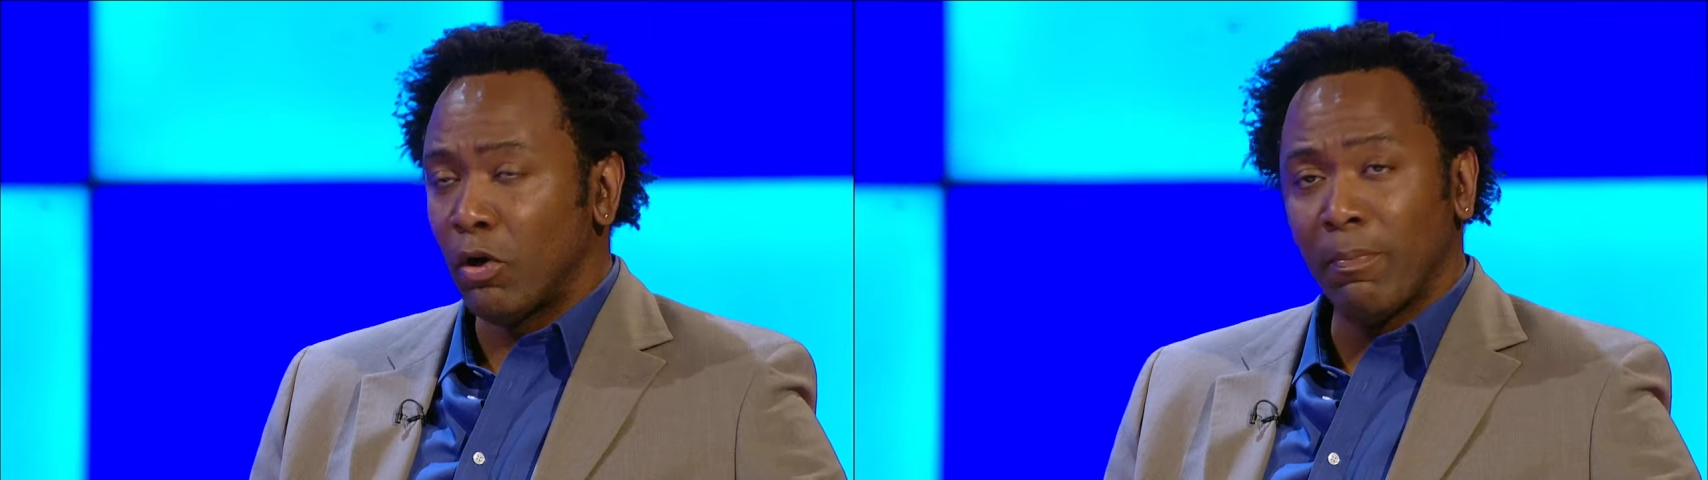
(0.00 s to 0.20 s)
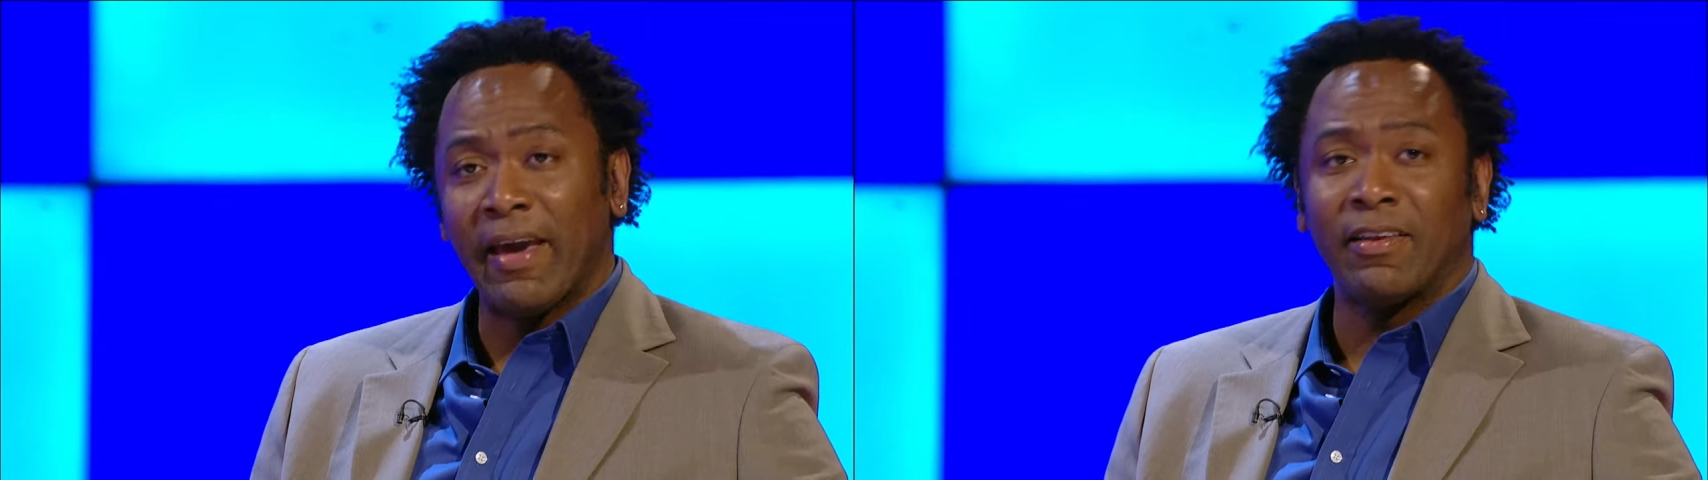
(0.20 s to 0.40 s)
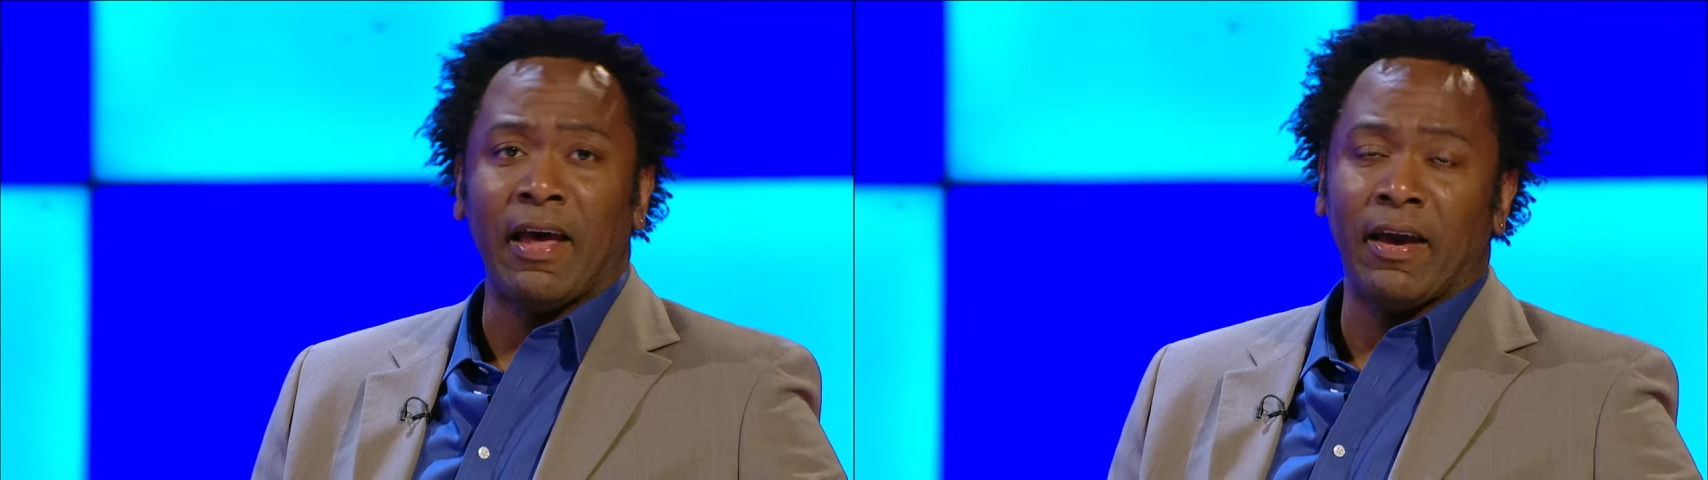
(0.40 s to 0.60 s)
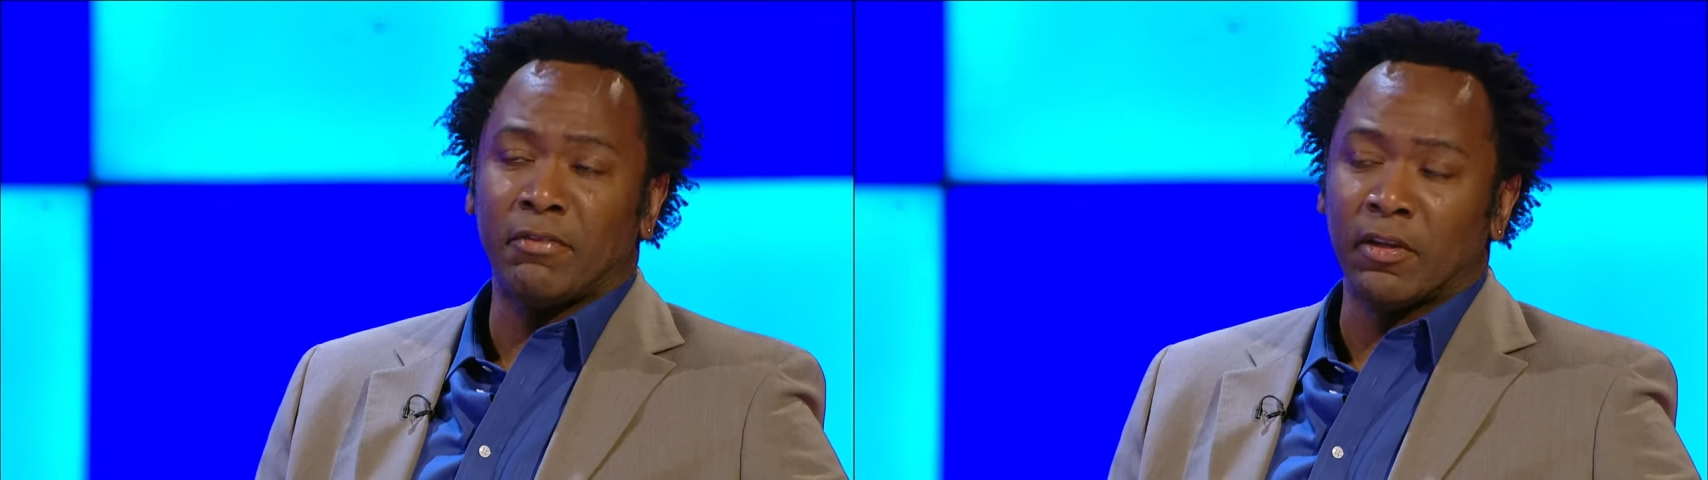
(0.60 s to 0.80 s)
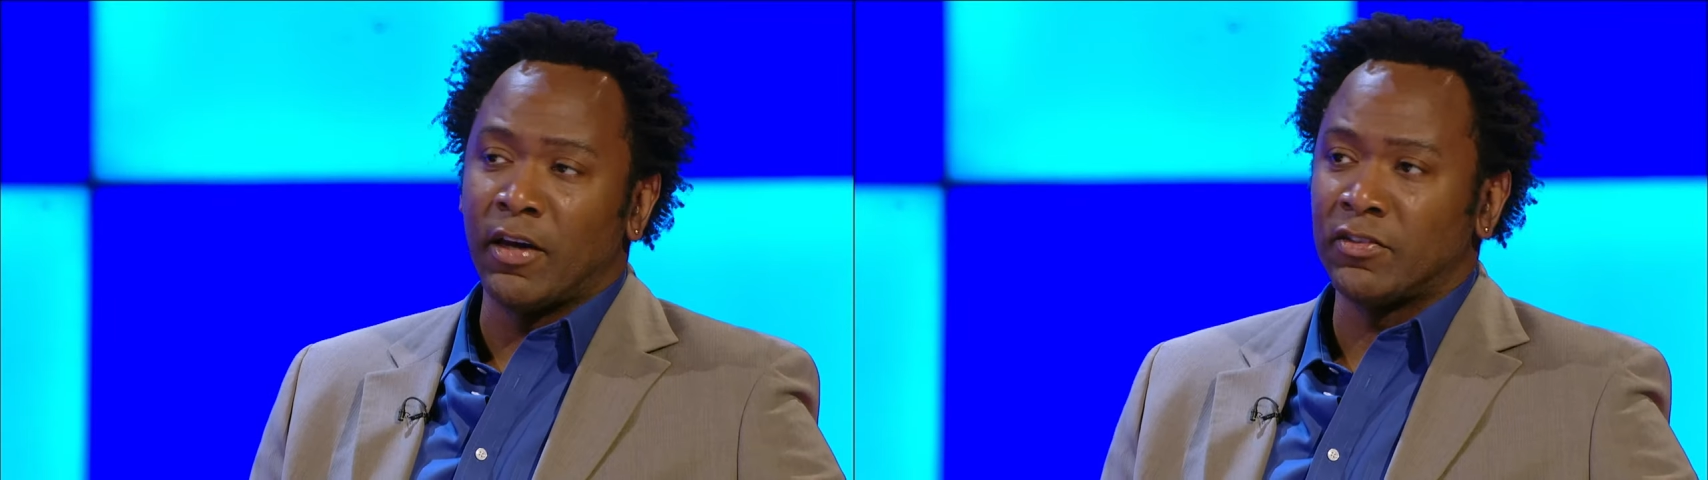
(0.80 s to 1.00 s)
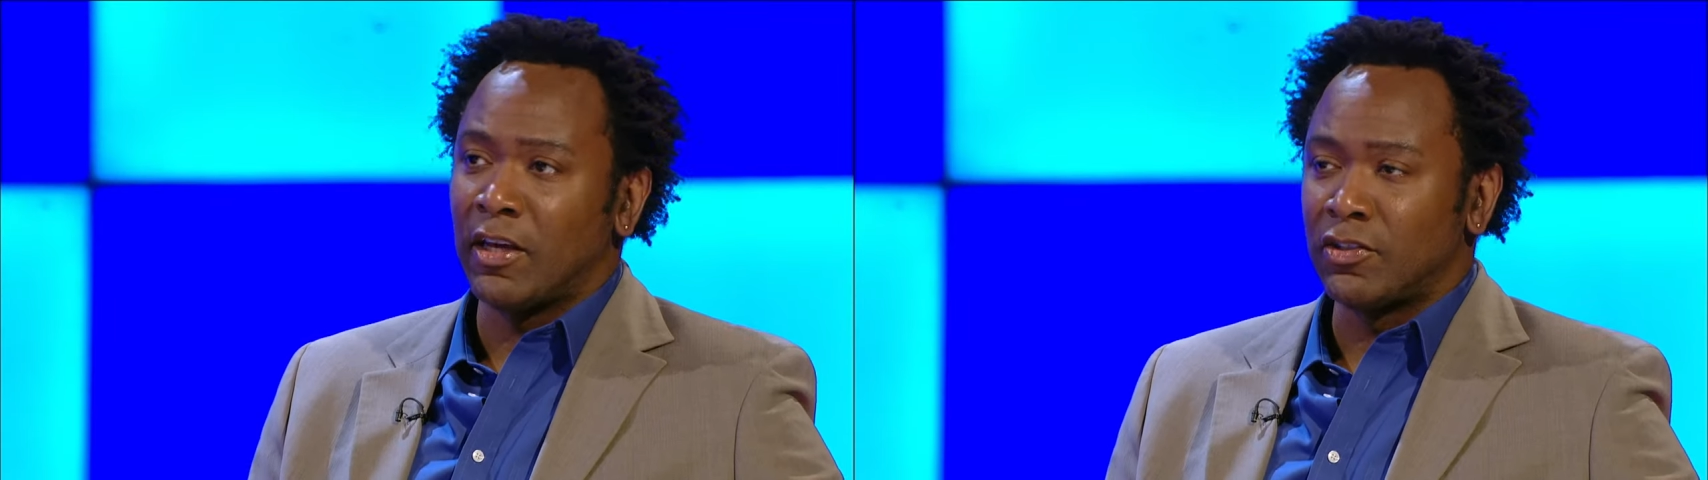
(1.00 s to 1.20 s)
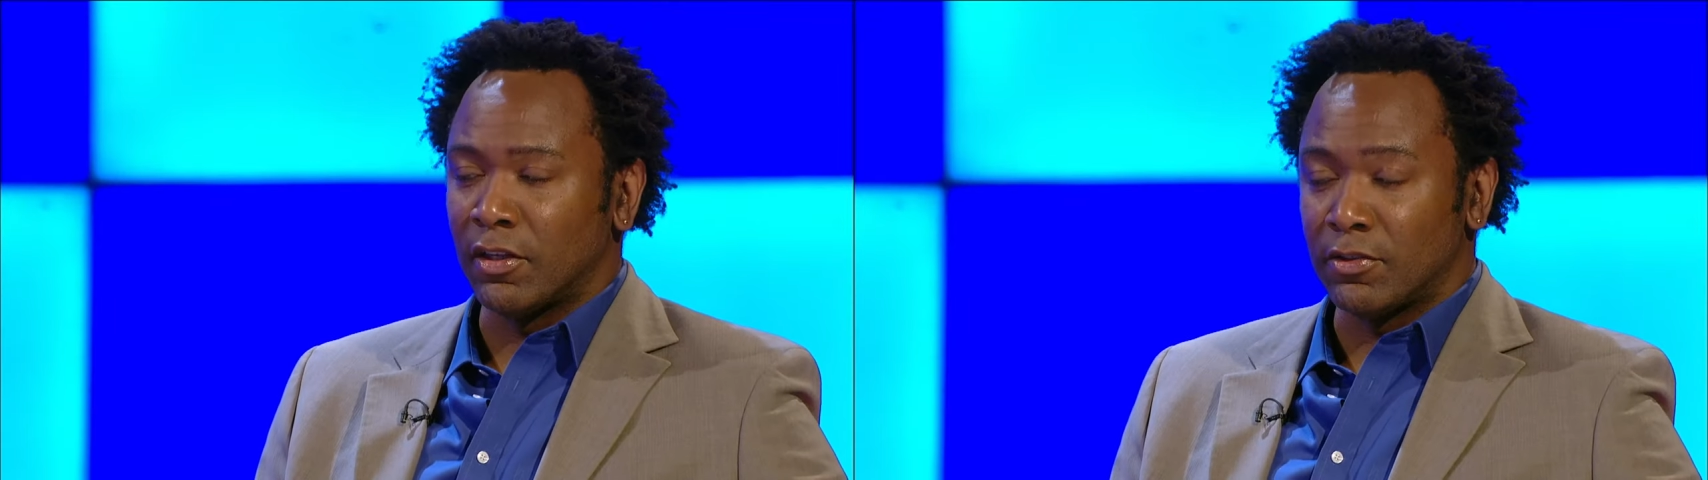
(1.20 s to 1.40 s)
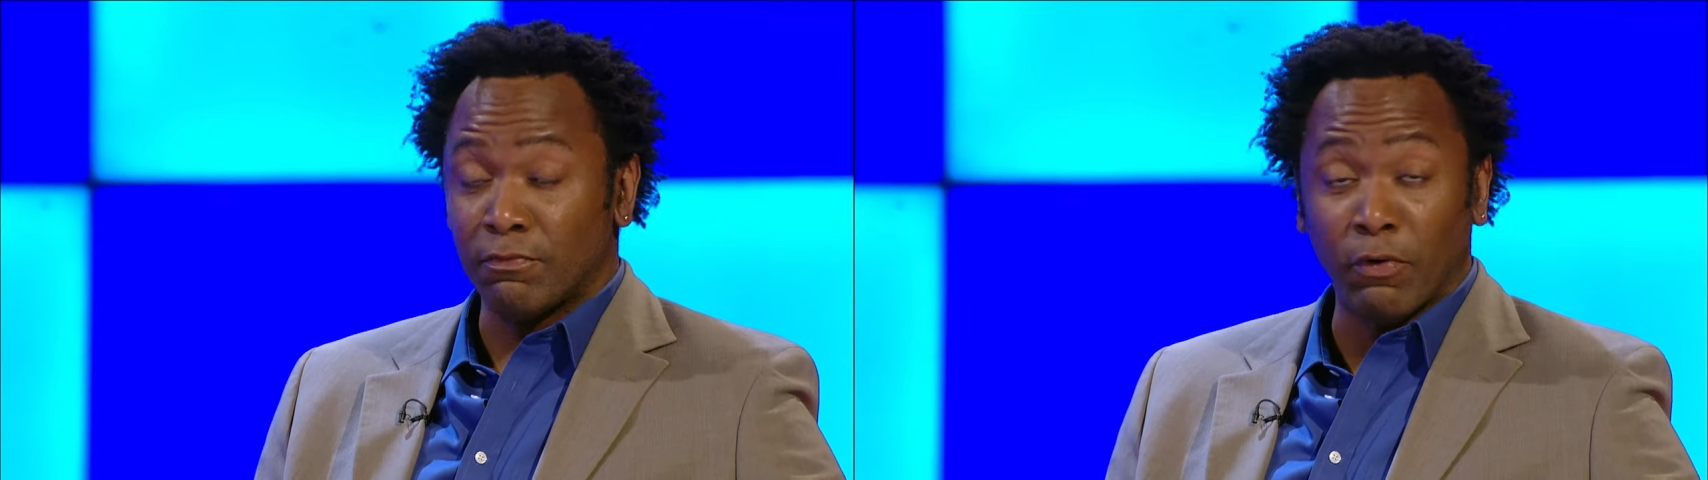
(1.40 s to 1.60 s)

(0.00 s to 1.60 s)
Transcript: go back live to Los Angeles